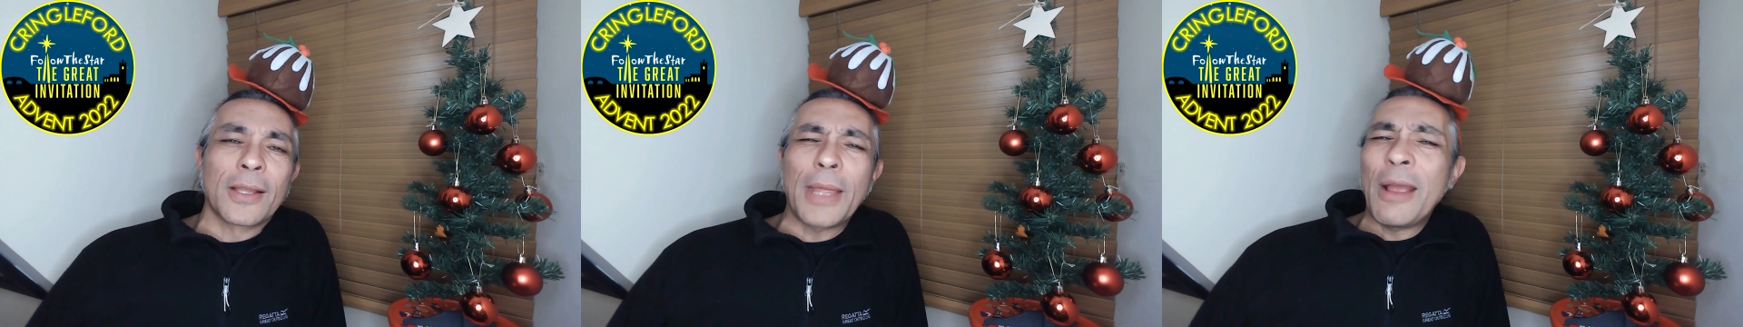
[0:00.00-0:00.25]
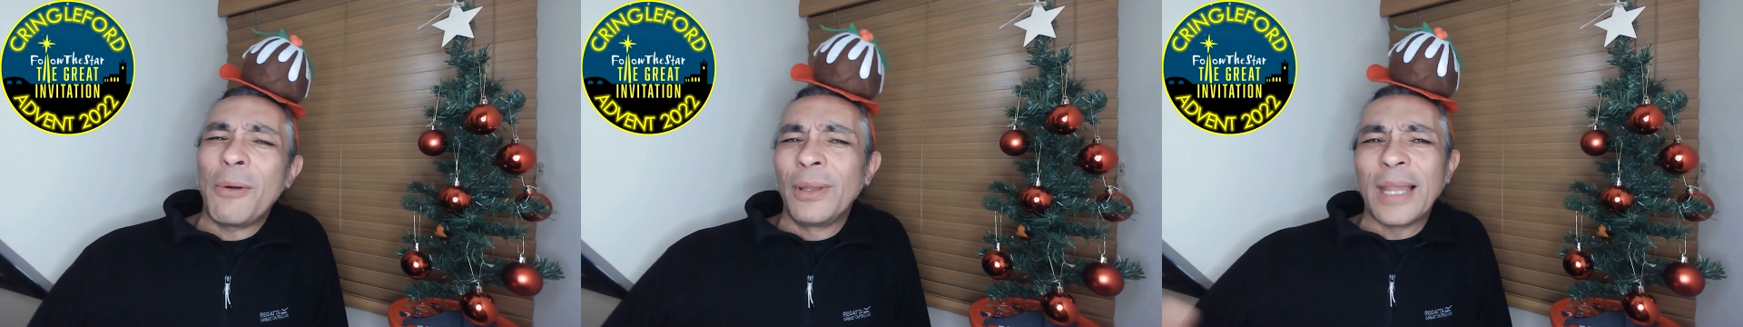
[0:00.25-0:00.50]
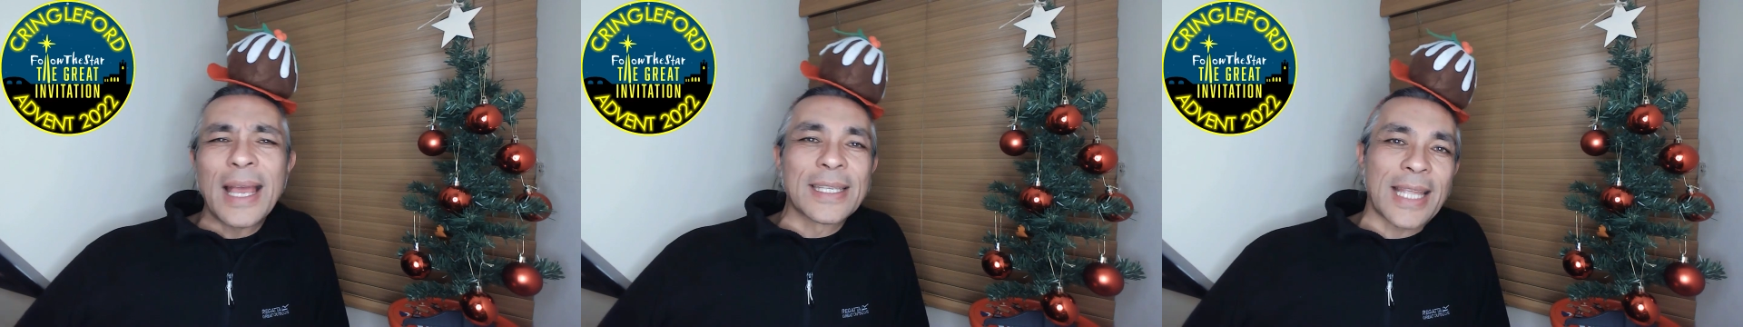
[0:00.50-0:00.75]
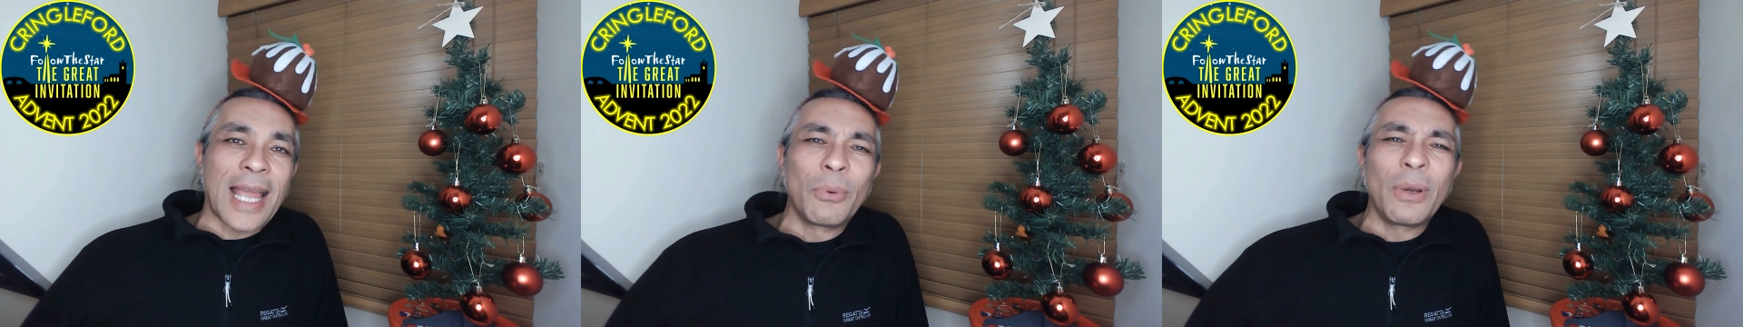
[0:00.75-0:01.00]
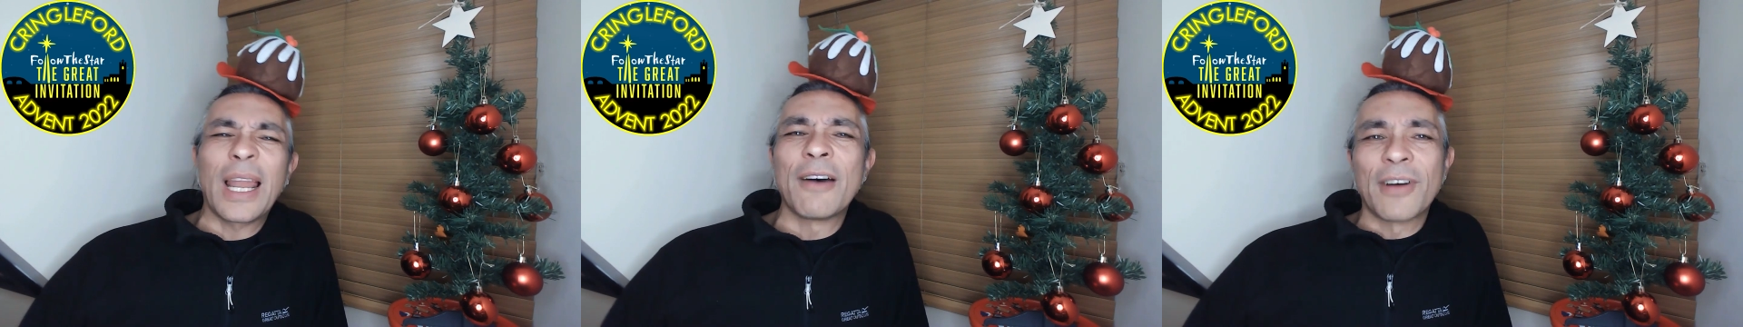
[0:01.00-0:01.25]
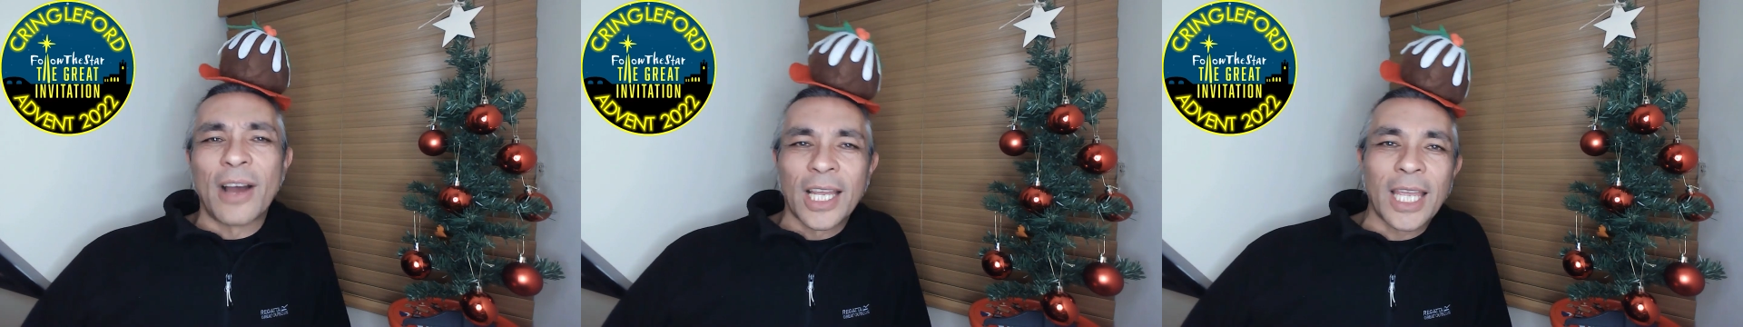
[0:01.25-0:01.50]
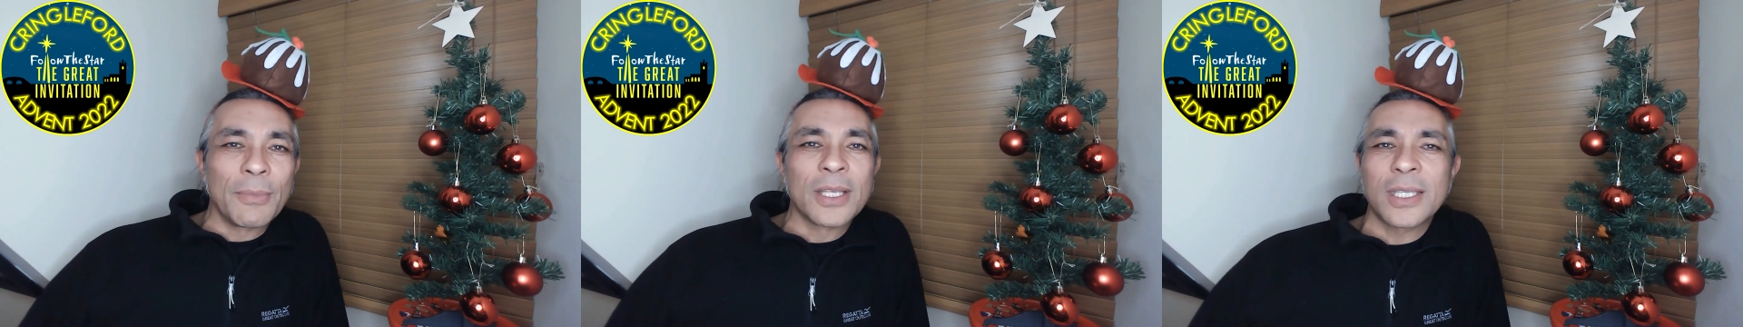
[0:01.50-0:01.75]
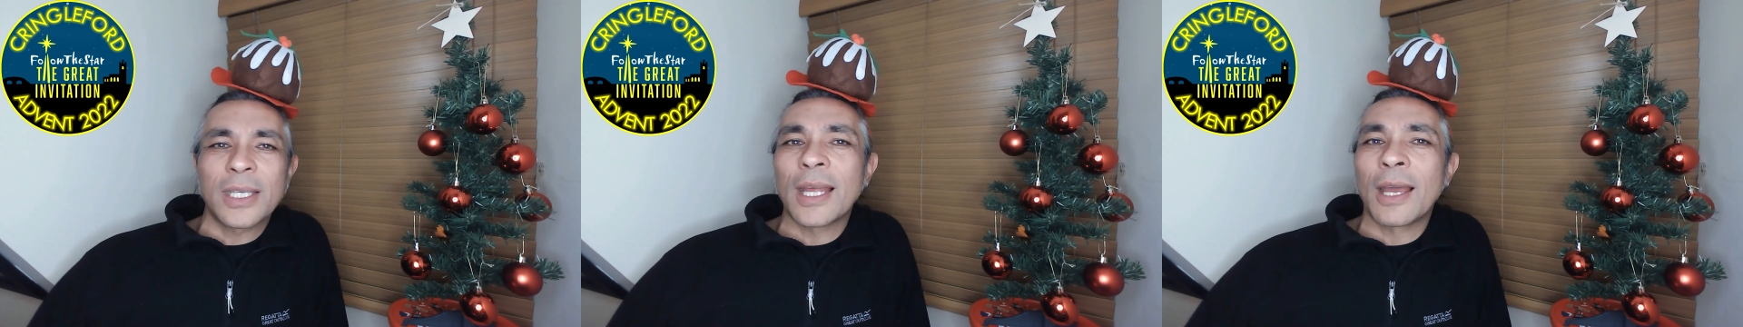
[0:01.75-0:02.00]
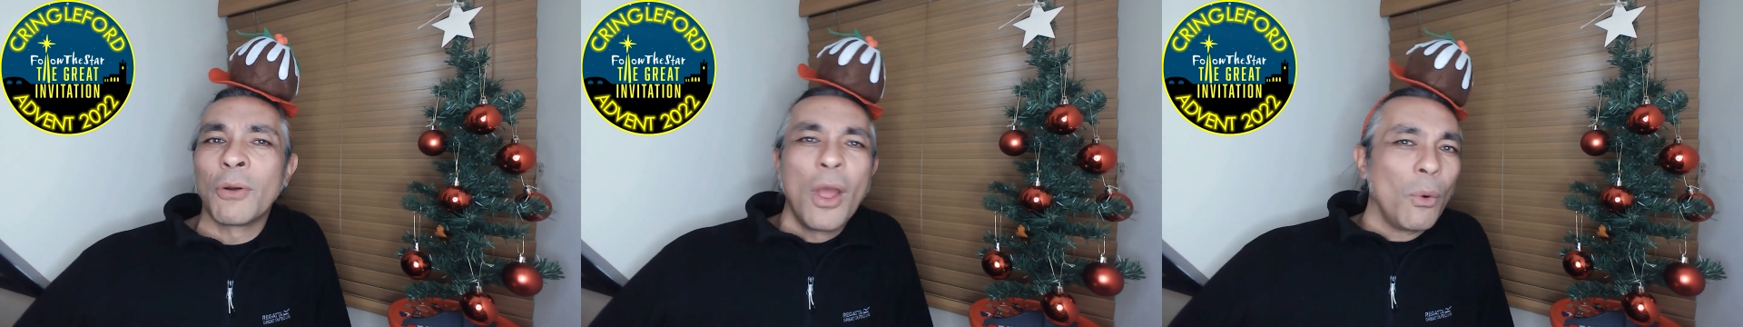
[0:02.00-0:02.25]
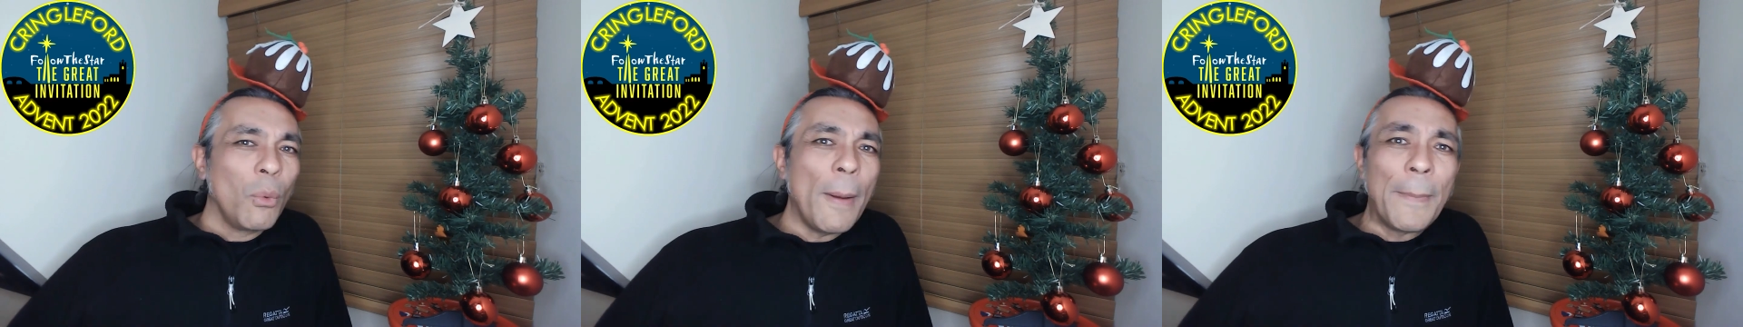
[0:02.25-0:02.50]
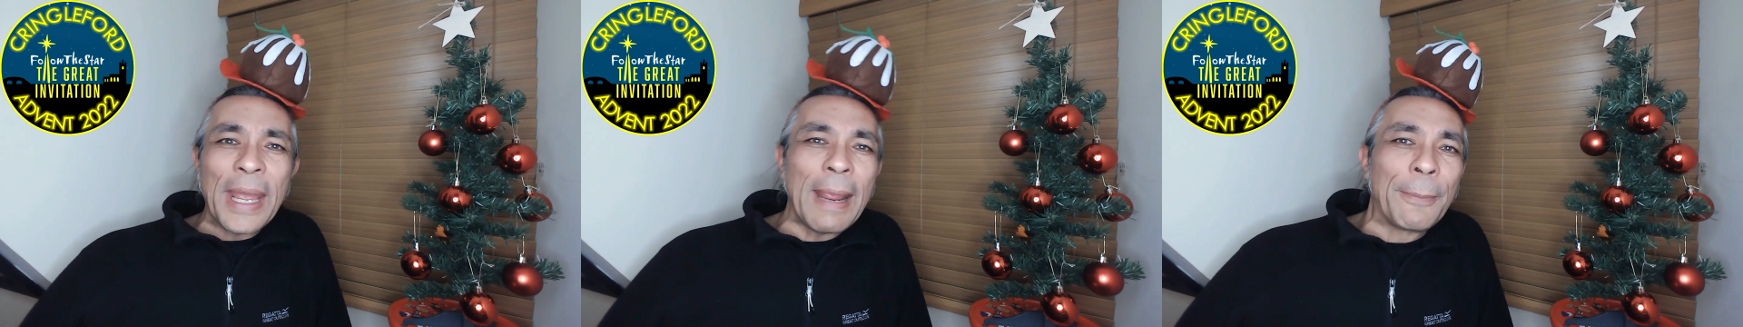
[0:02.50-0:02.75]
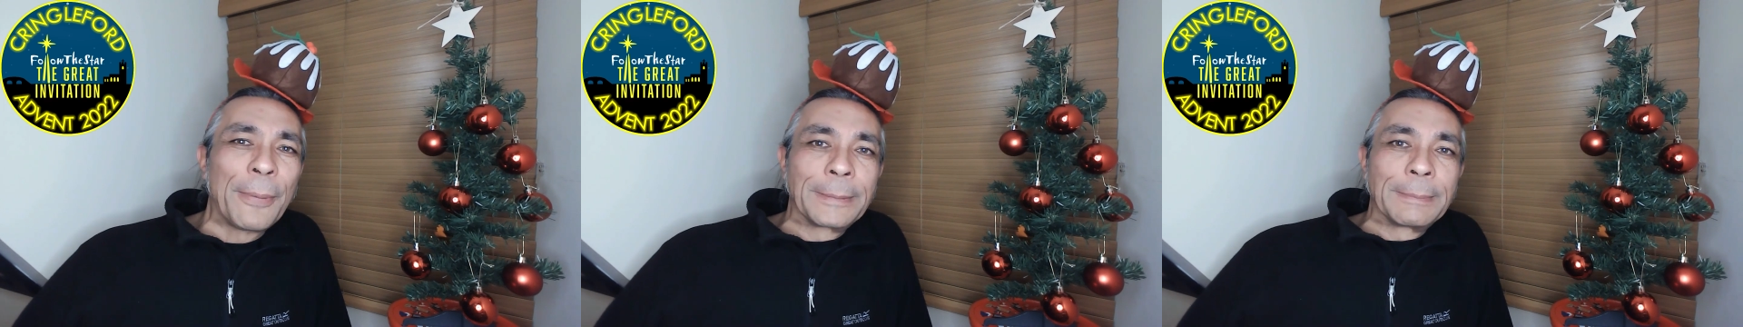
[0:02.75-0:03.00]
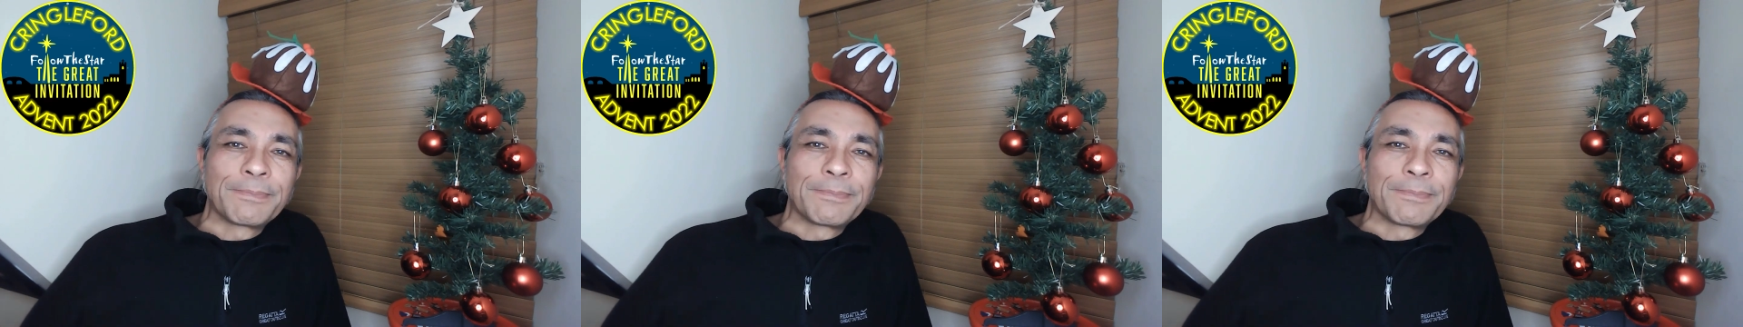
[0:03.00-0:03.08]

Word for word: They will let us down, we'll have arguments, you know, we're people.